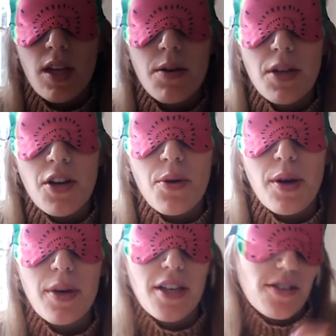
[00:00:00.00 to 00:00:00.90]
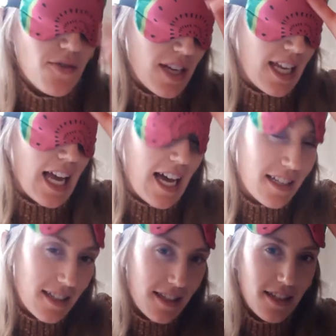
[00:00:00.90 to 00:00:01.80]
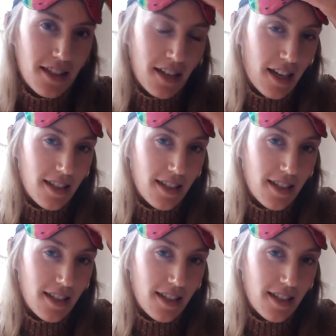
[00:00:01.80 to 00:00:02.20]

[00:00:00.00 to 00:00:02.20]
You know the way we use vanilla essence in